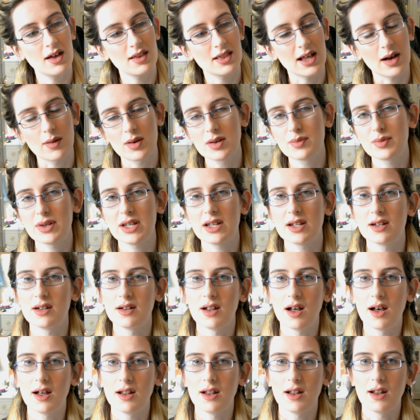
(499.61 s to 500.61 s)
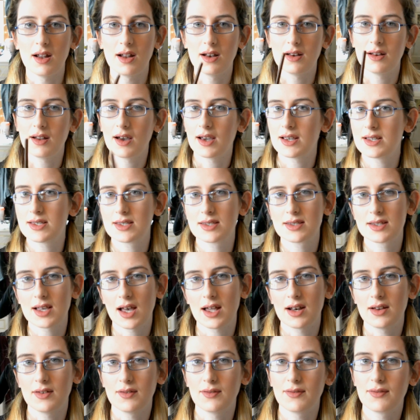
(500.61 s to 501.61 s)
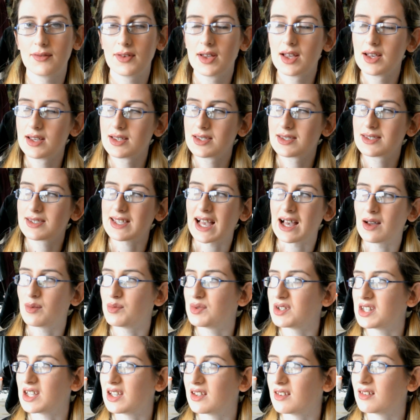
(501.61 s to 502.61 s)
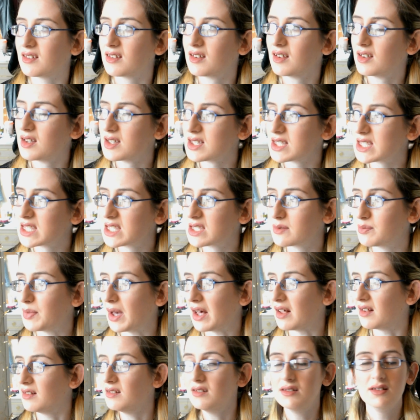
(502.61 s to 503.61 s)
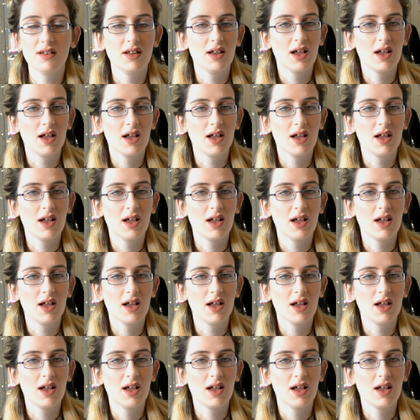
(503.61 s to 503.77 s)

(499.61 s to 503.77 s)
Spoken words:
That would be a nice kind of sounding spell.